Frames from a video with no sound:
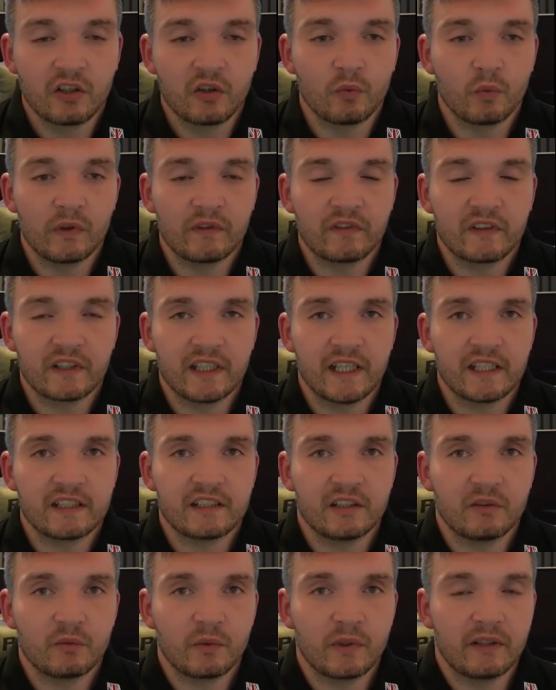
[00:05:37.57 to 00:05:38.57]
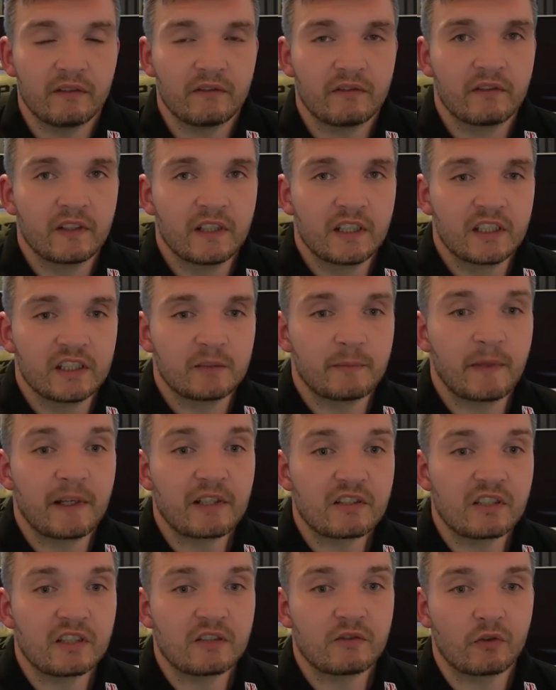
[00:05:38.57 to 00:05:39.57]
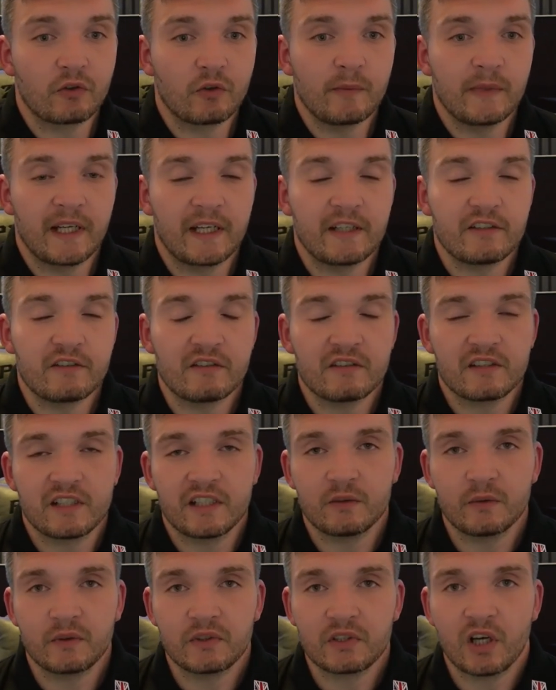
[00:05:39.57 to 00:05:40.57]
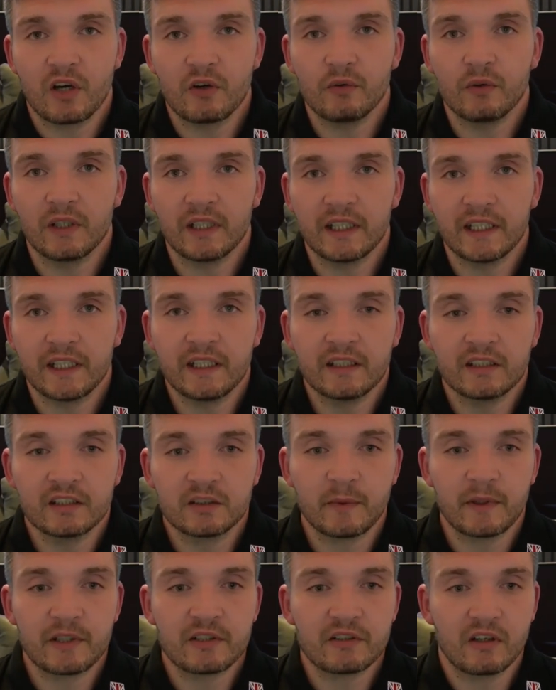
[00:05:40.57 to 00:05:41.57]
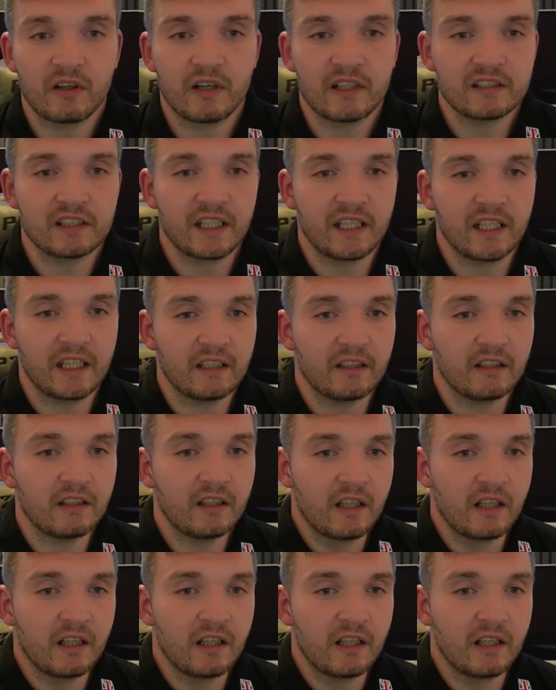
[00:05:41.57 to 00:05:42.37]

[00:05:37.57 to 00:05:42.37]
we've connected with specialist recruitment agencies which only specialise in